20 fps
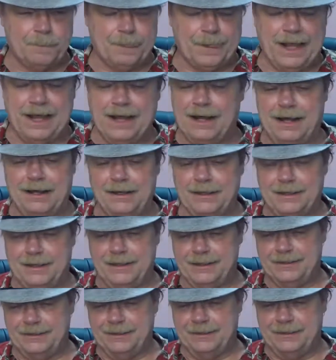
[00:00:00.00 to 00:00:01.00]

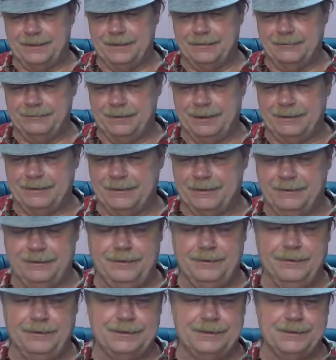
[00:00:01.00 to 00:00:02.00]
occasionally, if I'm
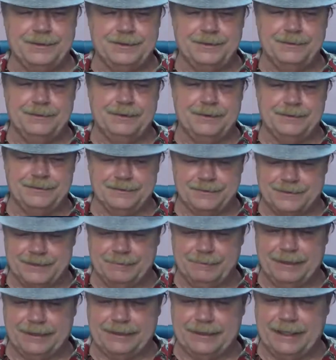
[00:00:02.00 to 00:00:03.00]
going to Julie's or
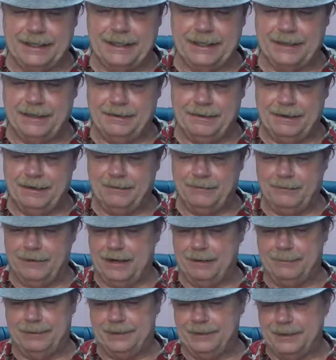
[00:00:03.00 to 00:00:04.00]
something like that, I'll
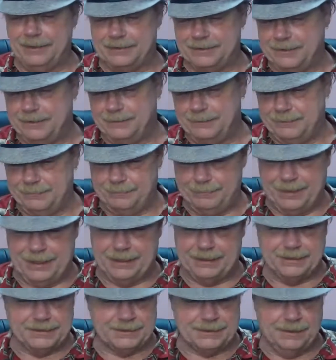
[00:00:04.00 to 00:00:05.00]
grab a dozen
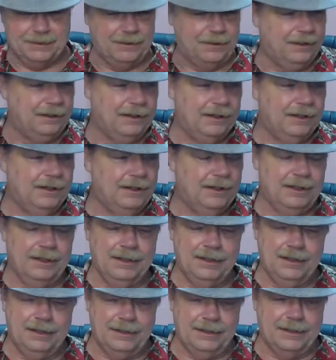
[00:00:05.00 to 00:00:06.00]
Panda Salt
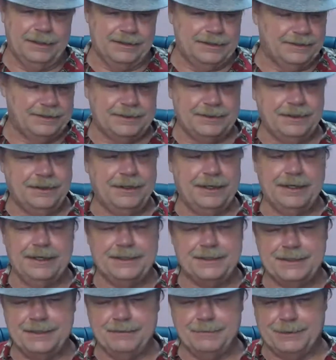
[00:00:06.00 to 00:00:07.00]
and just,
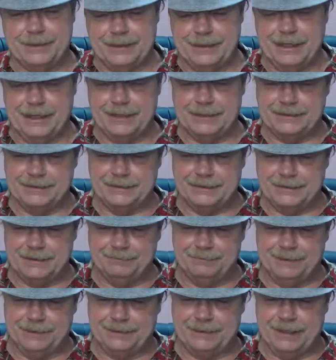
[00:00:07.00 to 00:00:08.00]
hey, share with the guys and
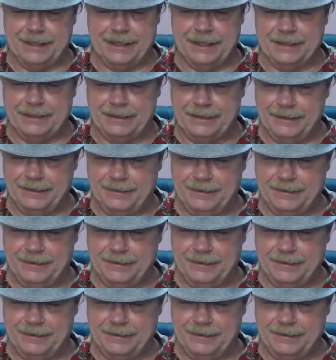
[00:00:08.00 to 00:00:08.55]
stuff like that.